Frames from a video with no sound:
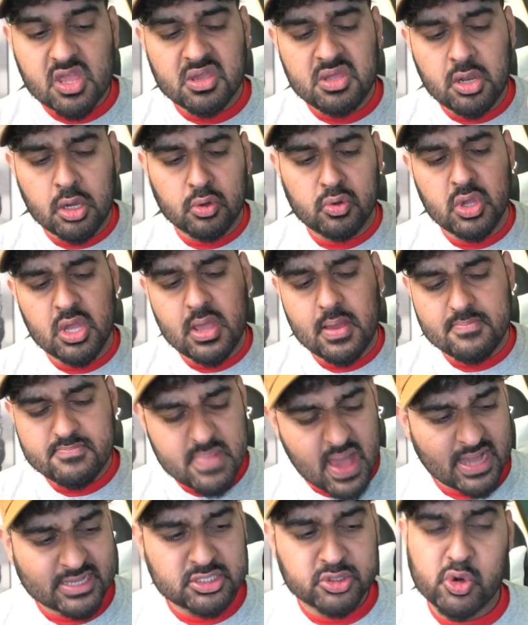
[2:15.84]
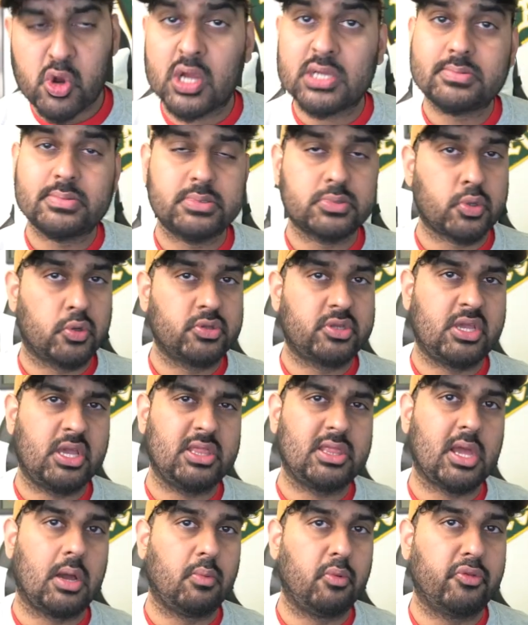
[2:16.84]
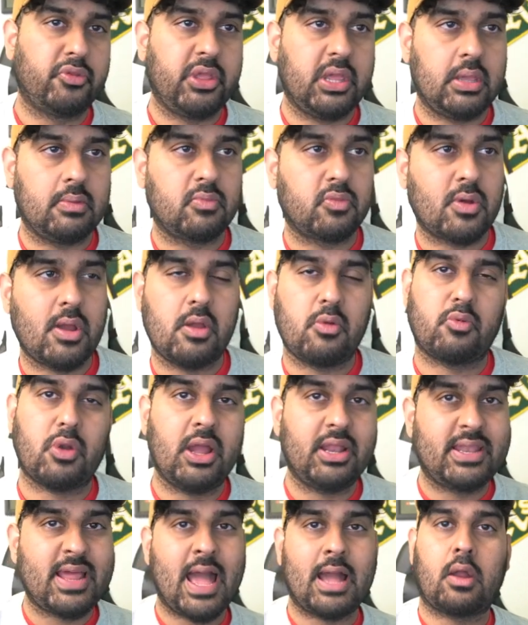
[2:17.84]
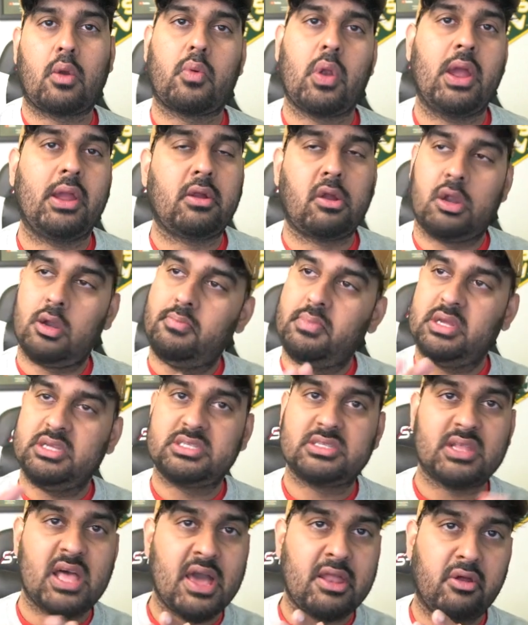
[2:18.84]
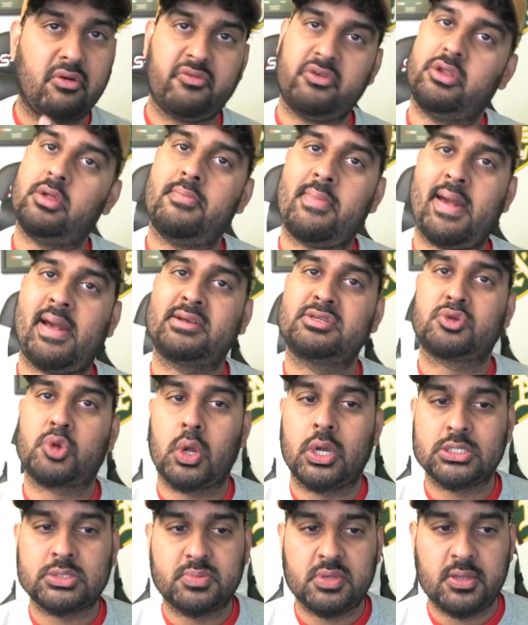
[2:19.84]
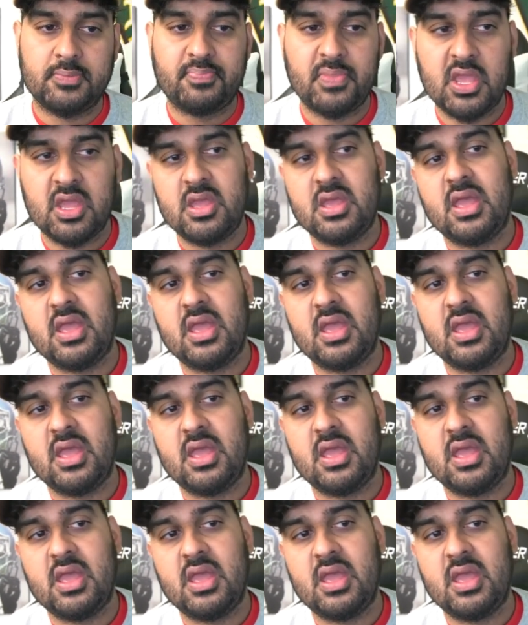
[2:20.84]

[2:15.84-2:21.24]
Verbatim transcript: you know, Maxx Crosby's going to get double team, right? Right tackle, right guard may slide over to Maxx Crosby.